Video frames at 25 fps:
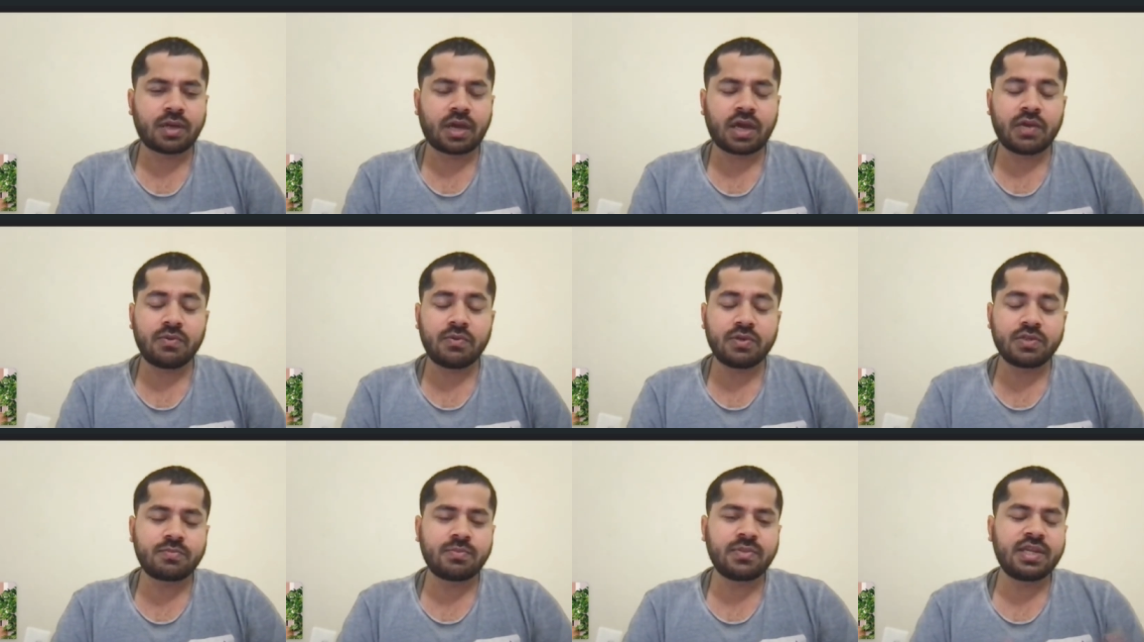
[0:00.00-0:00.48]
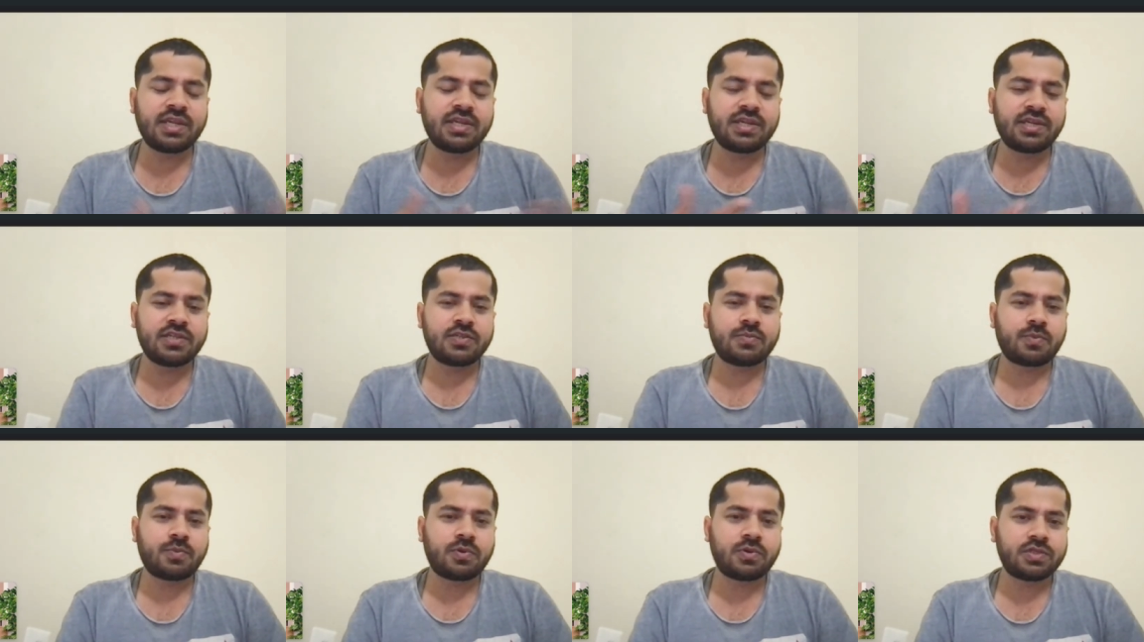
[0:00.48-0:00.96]
I was mainly
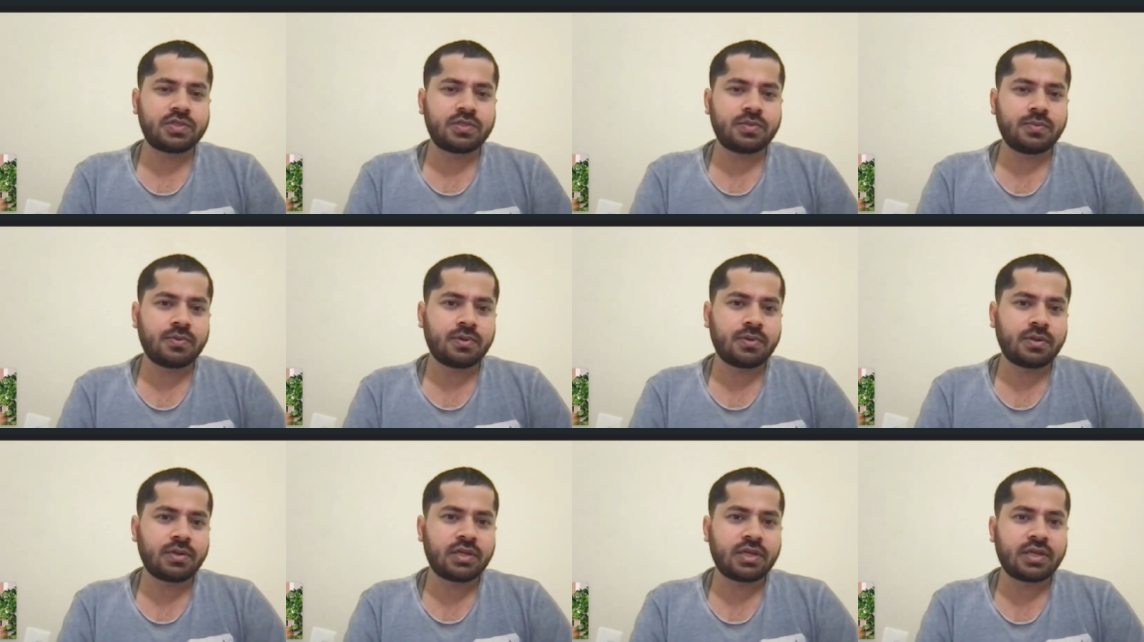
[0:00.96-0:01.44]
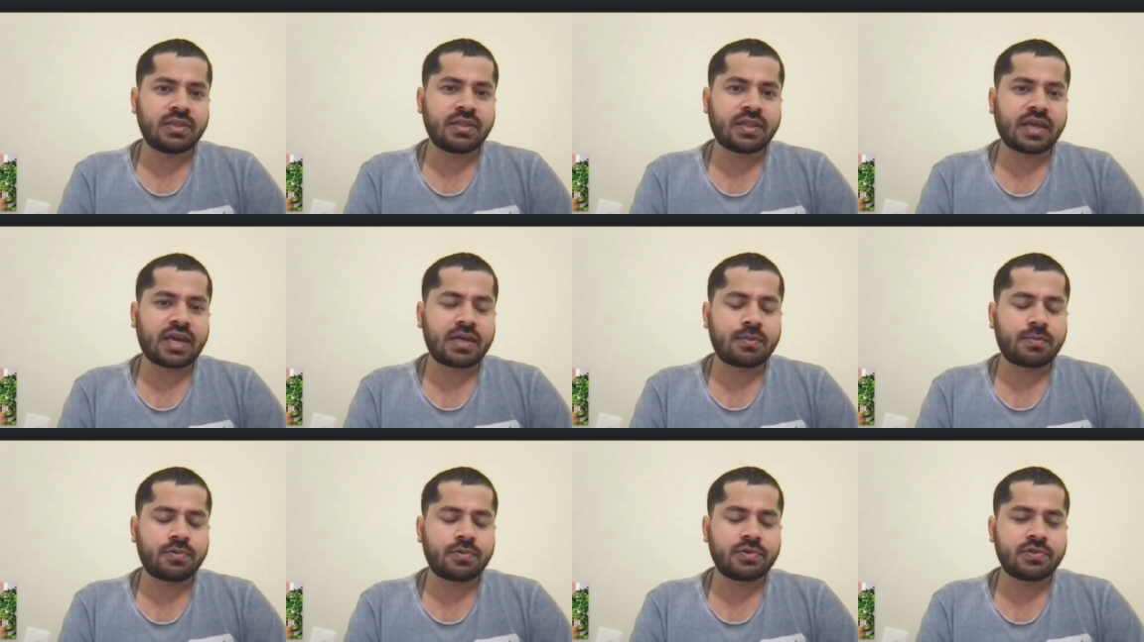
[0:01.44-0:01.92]
responsible in
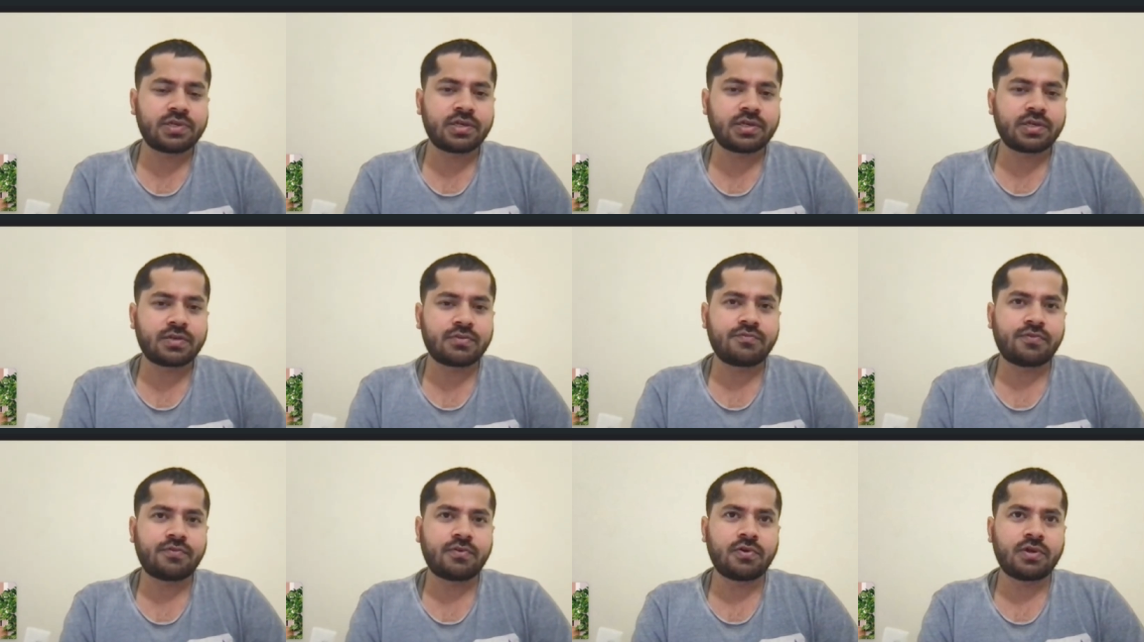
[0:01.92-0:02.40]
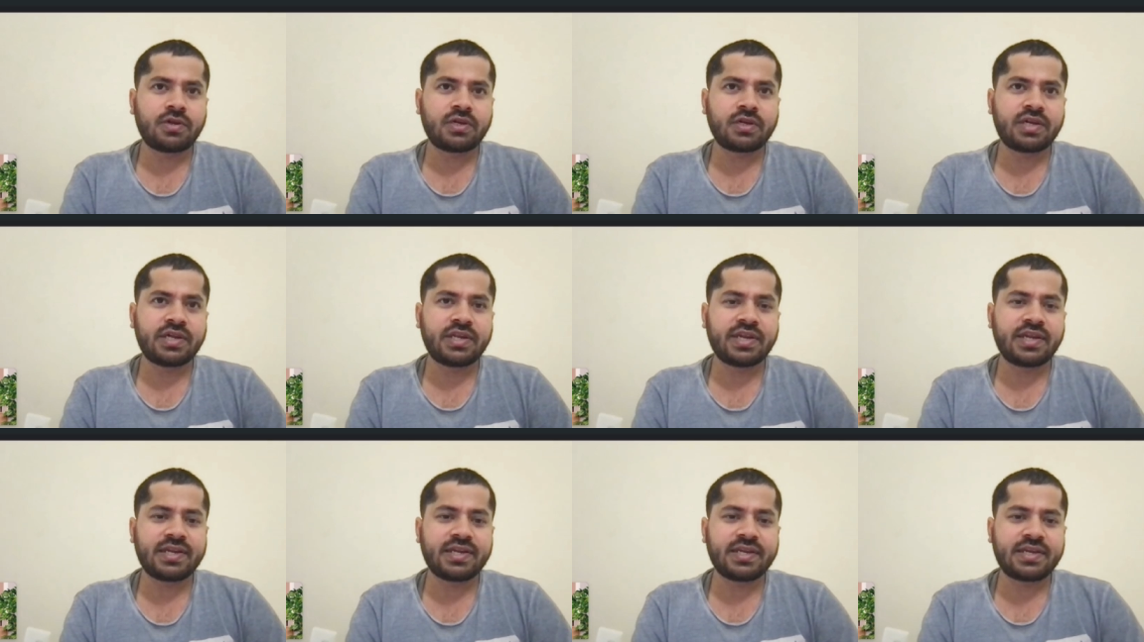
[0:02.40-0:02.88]
that project for
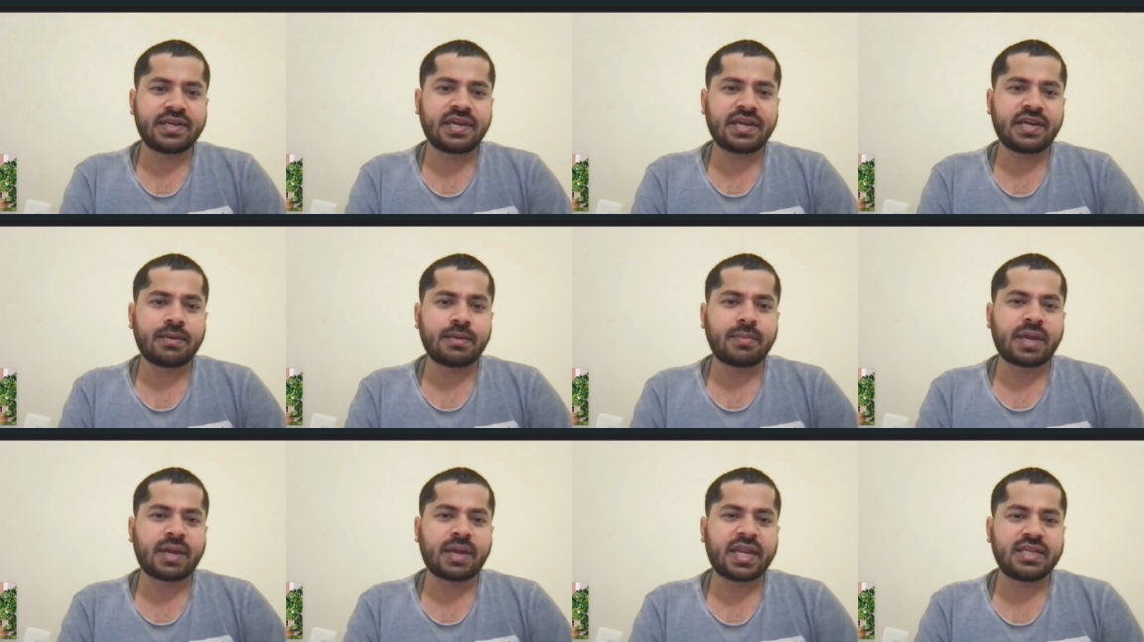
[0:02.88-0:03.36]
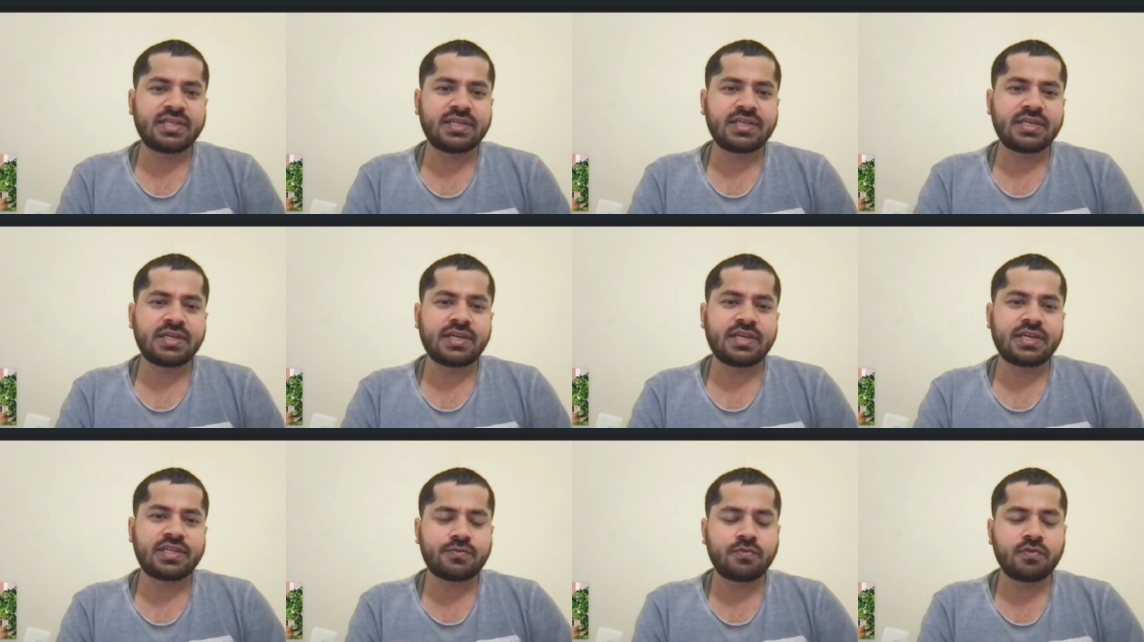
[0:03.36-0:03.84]
creating and
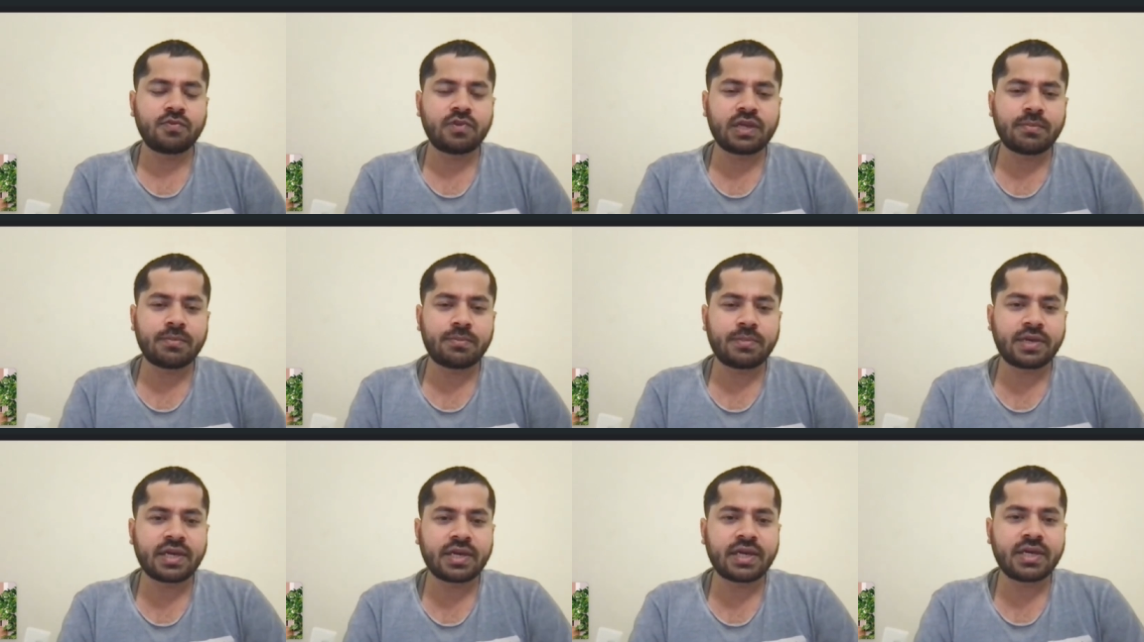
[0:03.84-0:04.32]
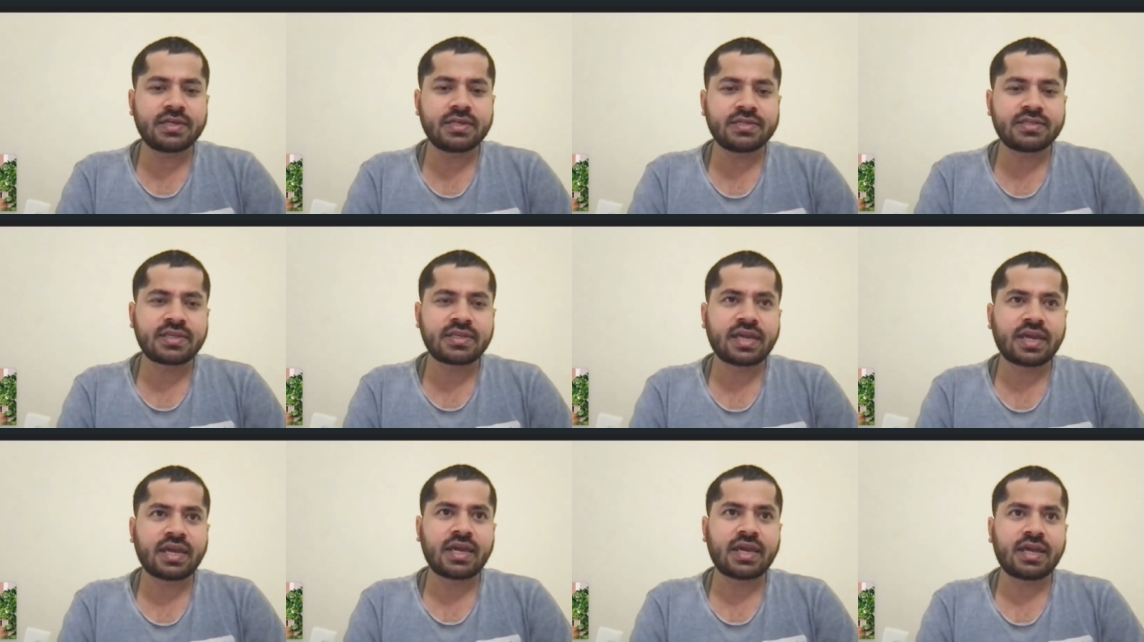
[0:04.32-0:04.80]
managing RESTful
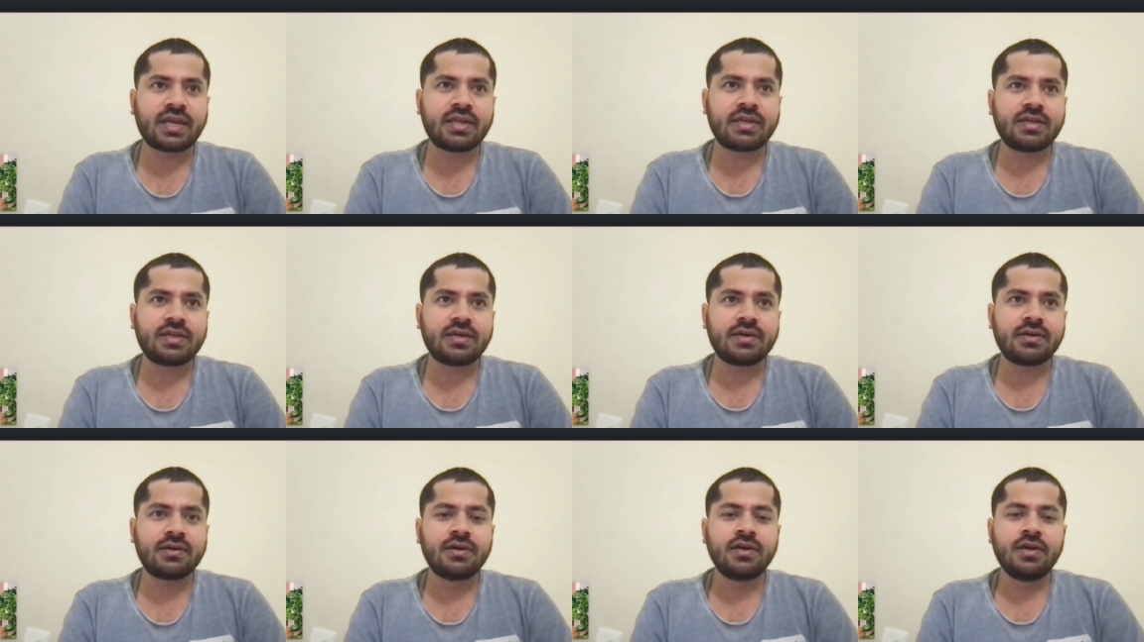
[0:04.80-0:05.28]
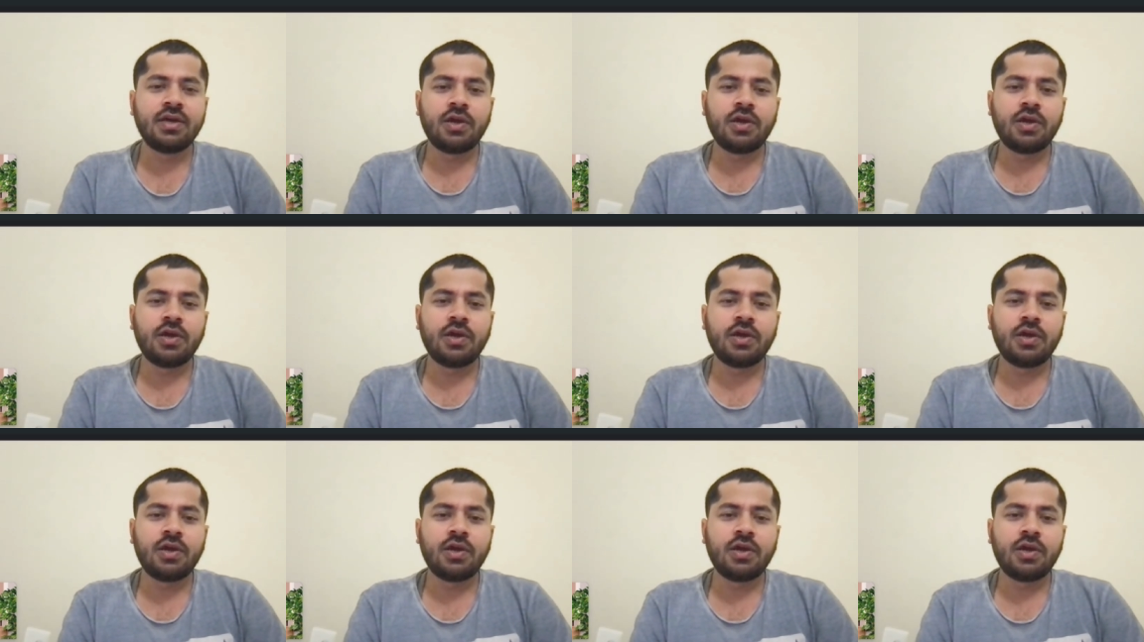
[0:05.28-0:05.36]
APIs and